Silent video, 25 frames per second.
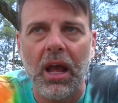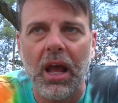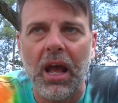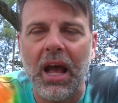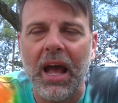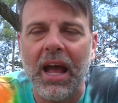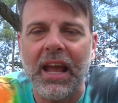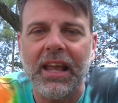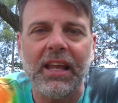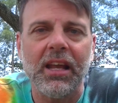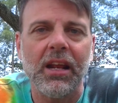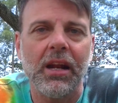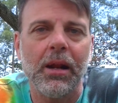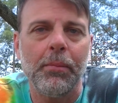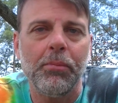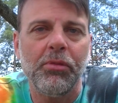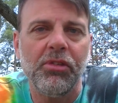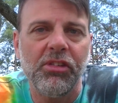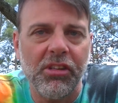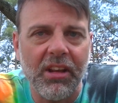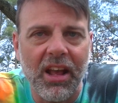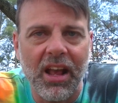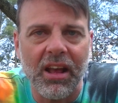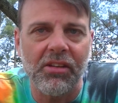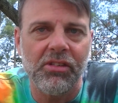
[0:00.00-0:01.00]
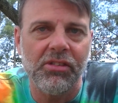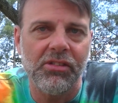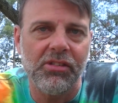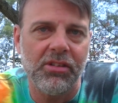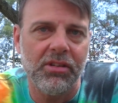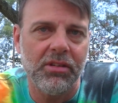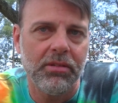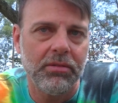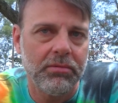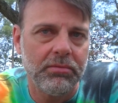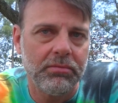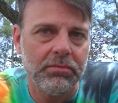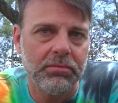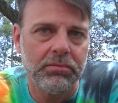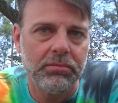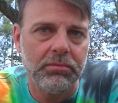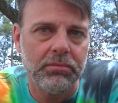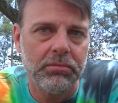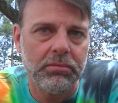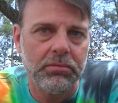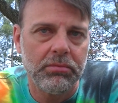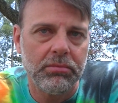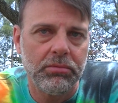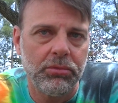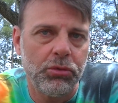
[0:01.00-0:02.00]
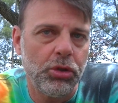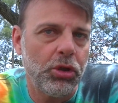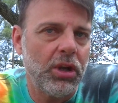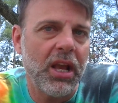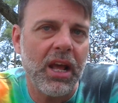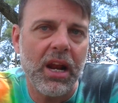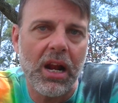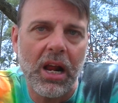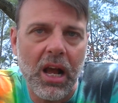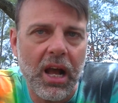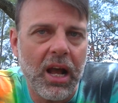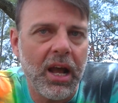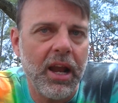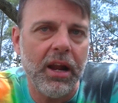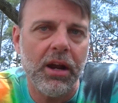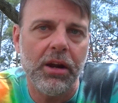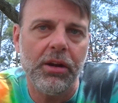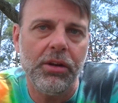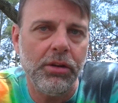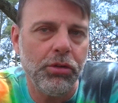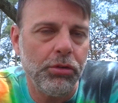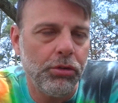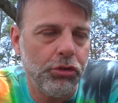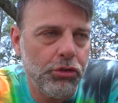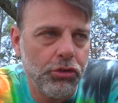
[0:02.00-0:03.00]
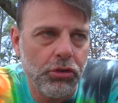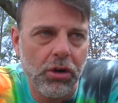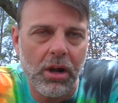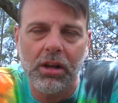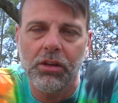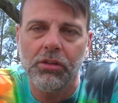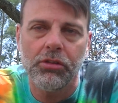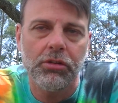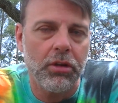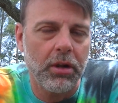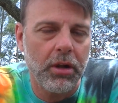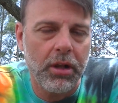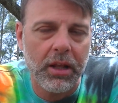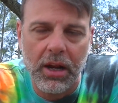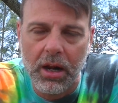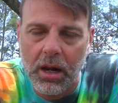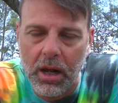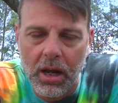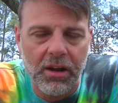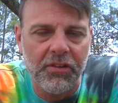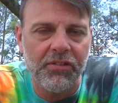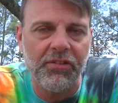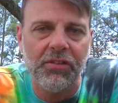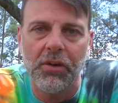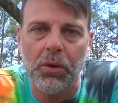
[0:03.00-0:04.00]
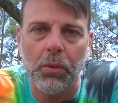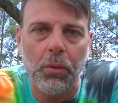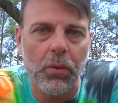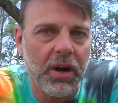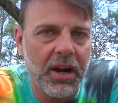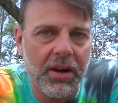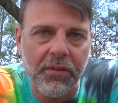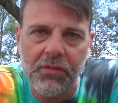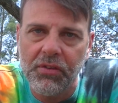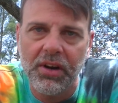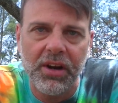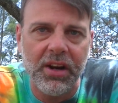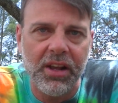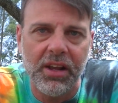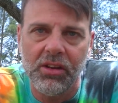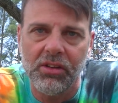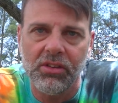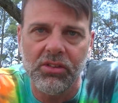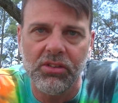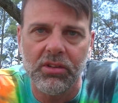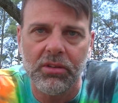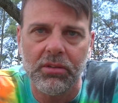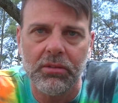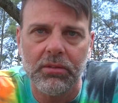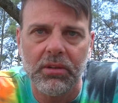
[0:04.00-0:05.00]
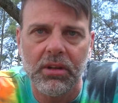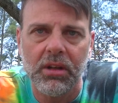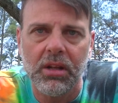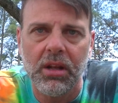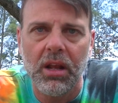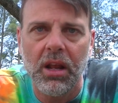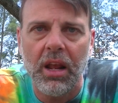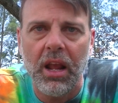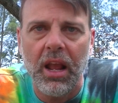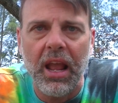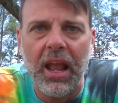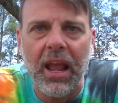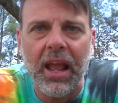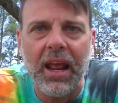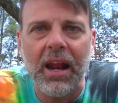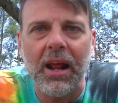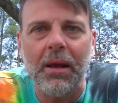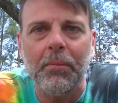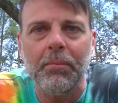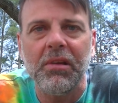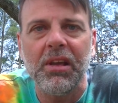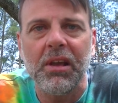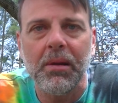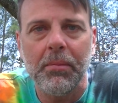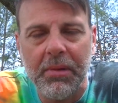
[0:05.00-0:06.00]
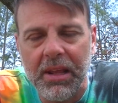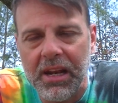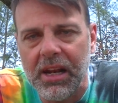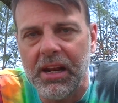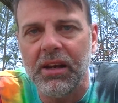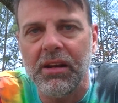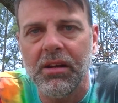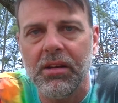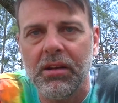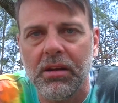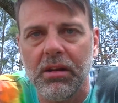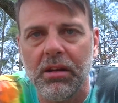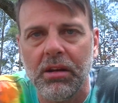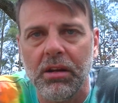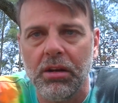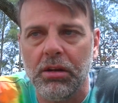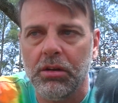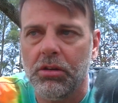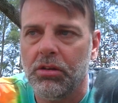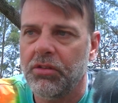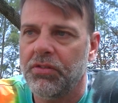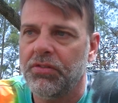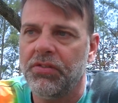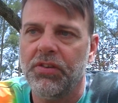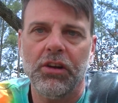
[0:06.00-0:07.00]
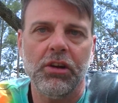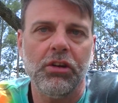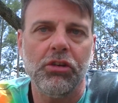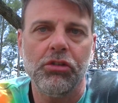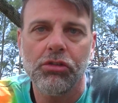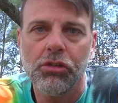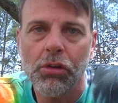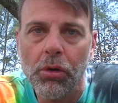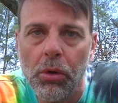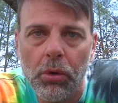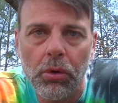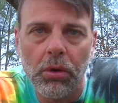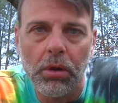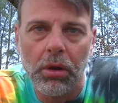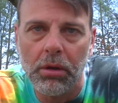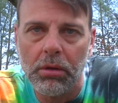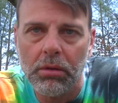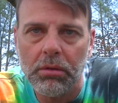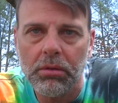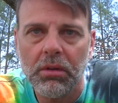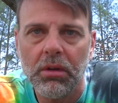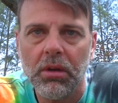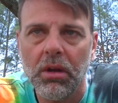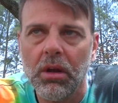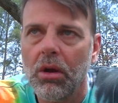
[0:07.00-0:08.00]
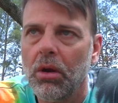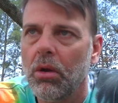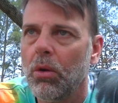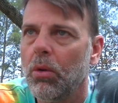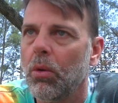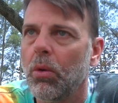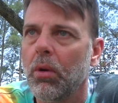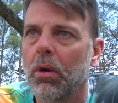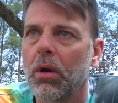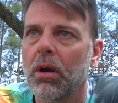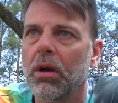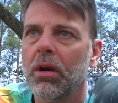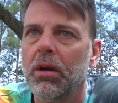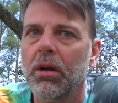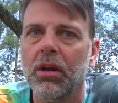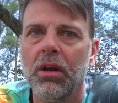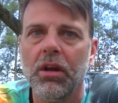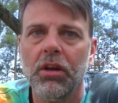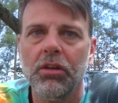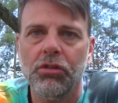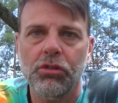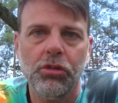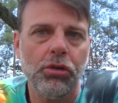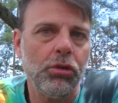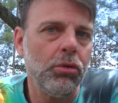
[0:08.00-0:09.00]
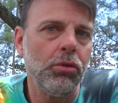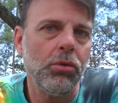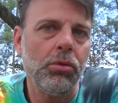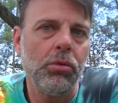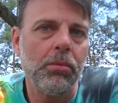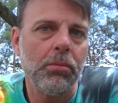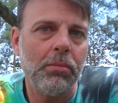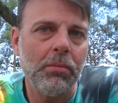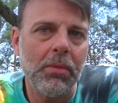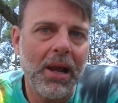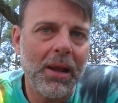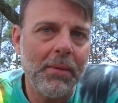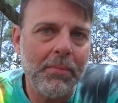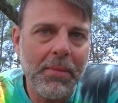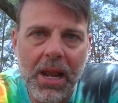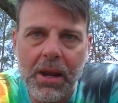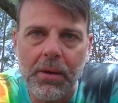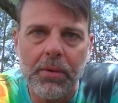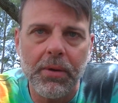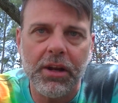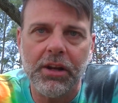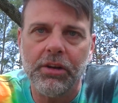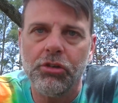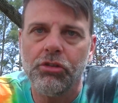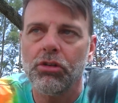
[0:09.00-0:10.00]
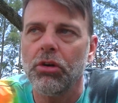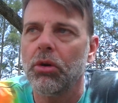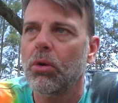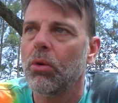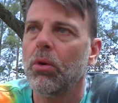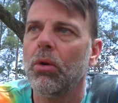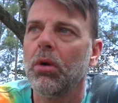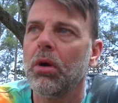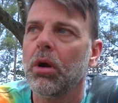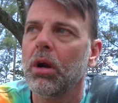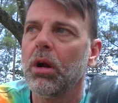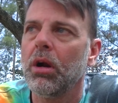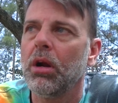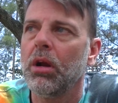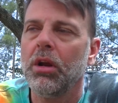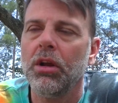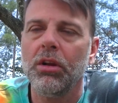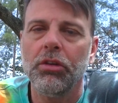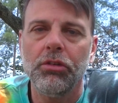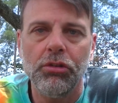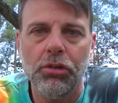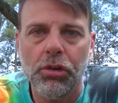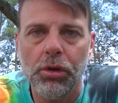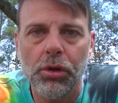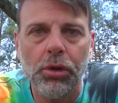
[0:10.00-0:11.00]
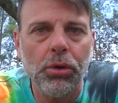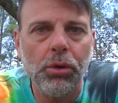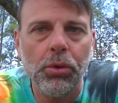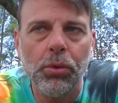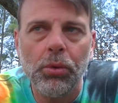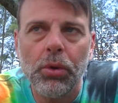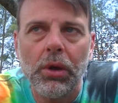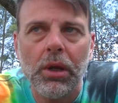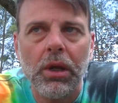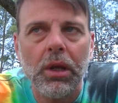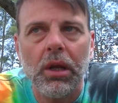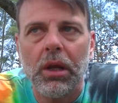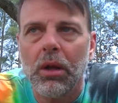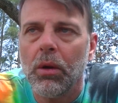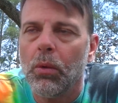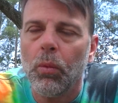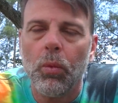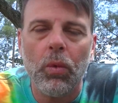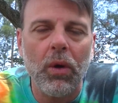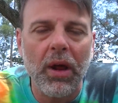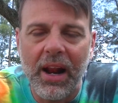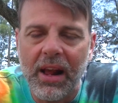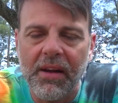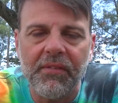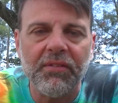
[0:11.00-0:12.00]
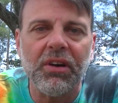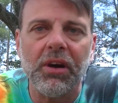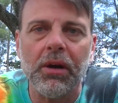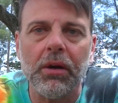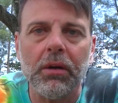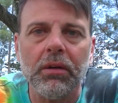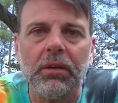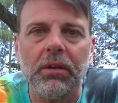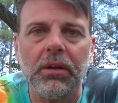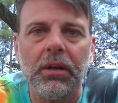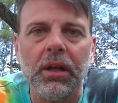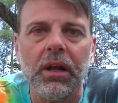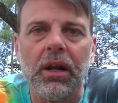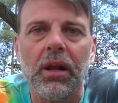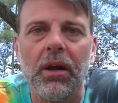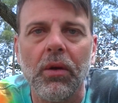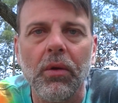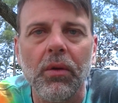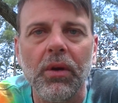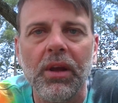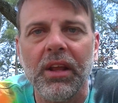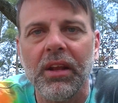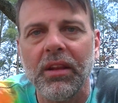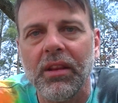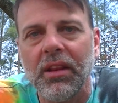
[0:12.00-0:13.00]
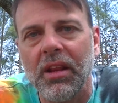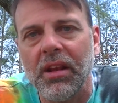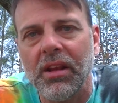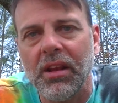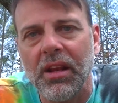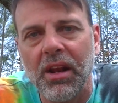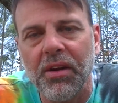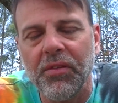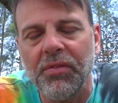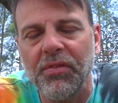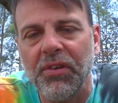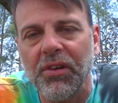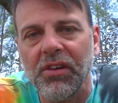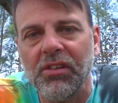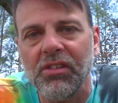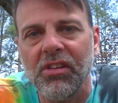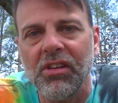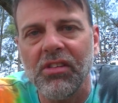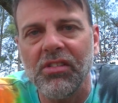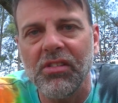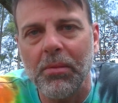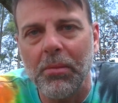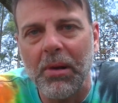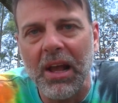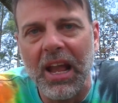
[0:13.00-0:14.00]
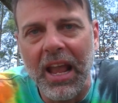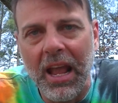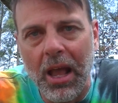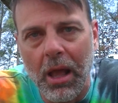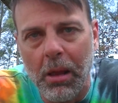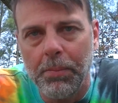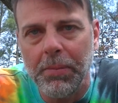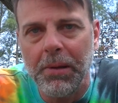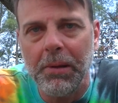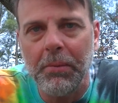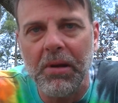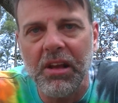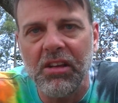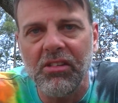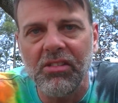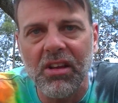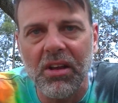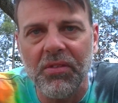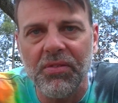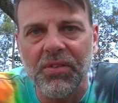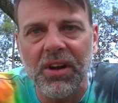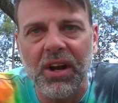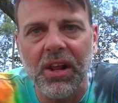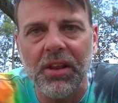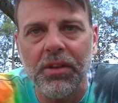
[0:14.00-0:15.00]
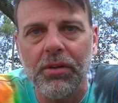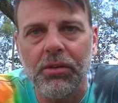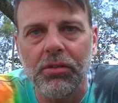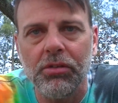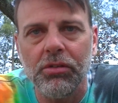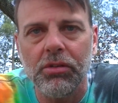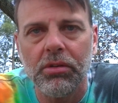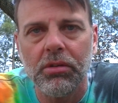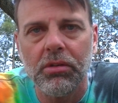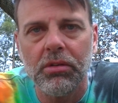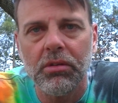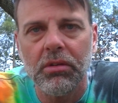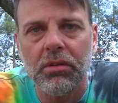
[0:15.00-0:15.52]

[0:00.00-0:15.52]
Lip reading: I get obsessed to get high or use drugs or get off or whatever it is. And I'm committed to finish school or to my marriage or to whatever. The difference is, am I helping myself and others